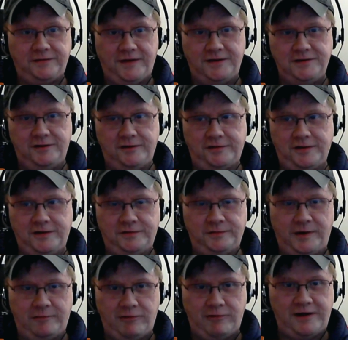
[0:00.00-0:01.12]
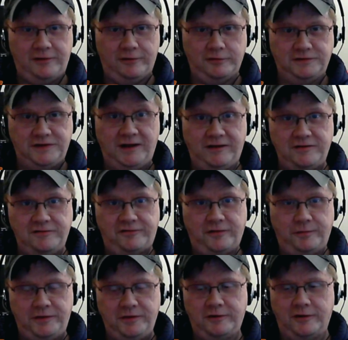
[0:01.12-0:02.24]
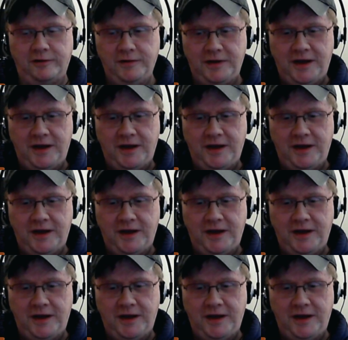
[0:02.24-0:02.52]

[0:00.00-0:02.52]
That you know into my regular daily use computer.